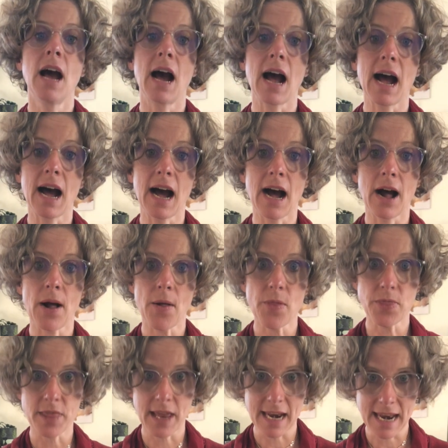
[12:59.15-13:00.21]
are
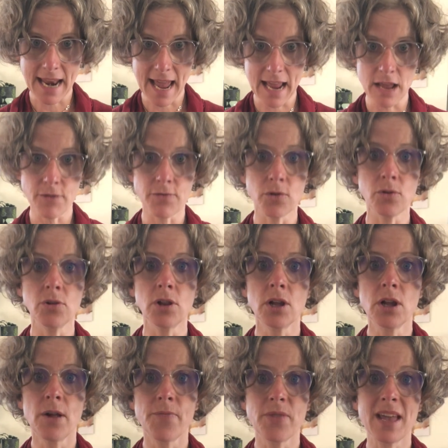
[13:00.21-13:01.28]
the navel,
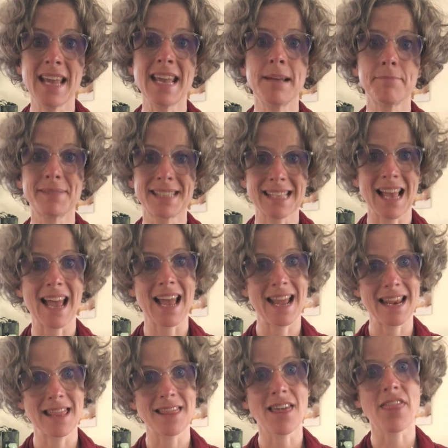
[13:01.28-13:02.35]
the hips
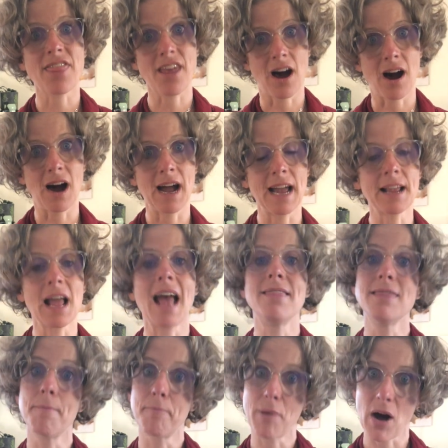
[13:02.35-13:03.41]
and the thigh and
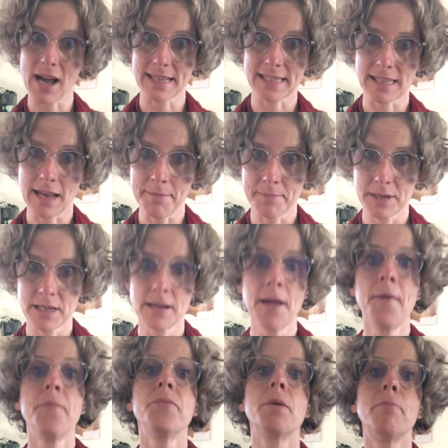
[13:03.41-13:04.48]
the bicep.
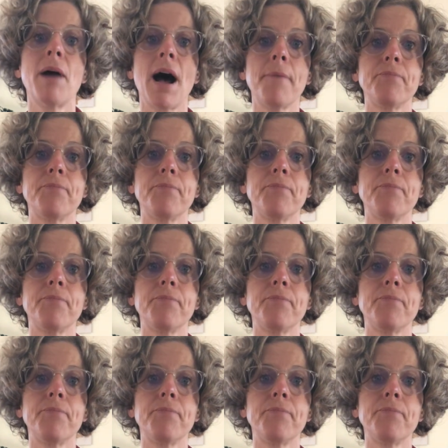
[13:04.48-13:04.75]
But